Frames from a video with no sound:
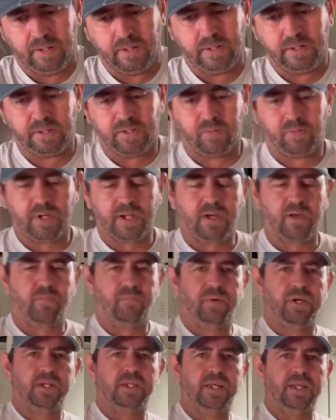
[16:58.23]
So we're going
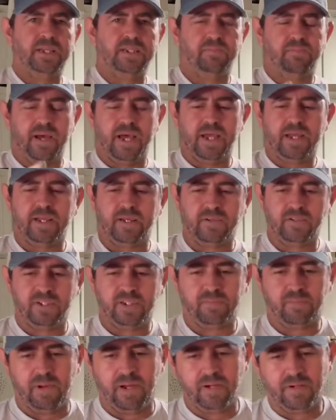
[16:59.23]
to put these back on the
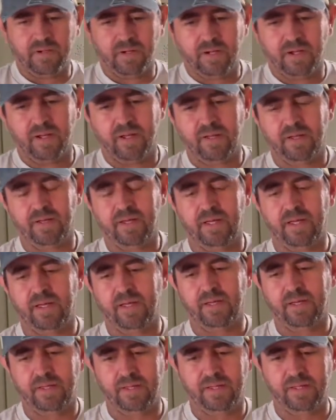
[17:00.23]
smoker,
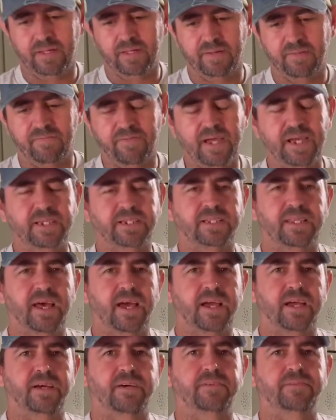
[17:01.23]
face
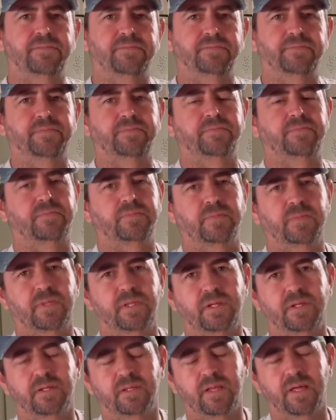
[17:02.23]
down,
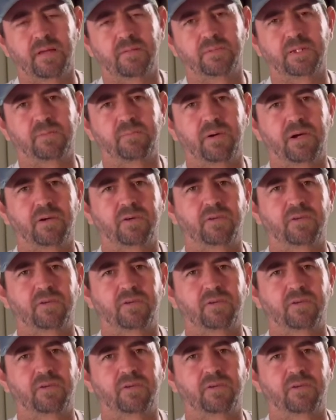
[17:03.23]
let them smoke